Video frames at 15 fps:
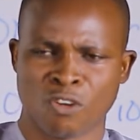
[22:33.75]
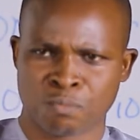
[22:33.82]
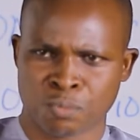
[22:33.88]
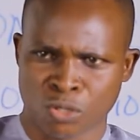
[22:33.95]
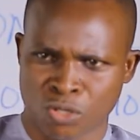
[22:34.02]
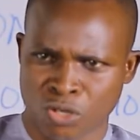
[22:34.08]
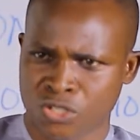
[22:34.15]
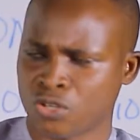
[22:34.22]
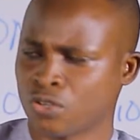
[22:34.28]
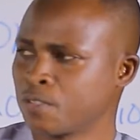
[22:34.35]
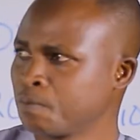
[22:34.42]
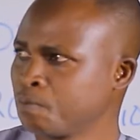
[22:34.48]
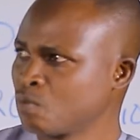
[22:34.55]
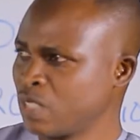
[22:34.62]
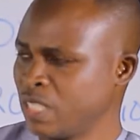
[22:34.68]
of production
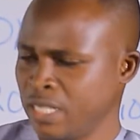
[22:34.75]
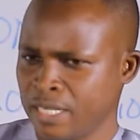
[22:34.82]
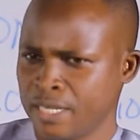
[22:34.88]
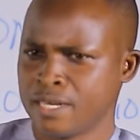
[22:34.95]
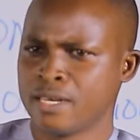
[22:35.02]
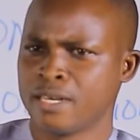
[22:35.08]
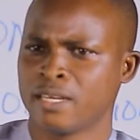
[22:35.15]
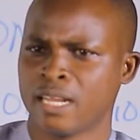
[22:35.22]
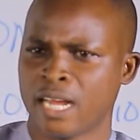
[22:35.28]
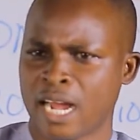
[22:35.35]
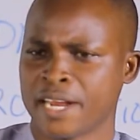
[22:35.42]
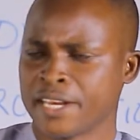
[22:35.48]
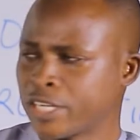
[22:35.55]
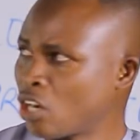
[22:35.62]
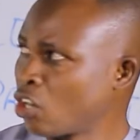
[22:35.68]
in
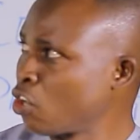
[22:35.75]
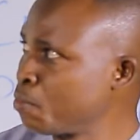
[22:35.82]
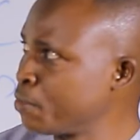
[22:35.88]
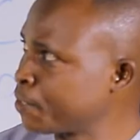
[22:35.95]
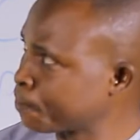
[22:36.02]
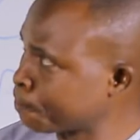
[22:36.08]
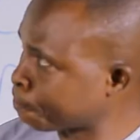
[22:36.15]
an economy.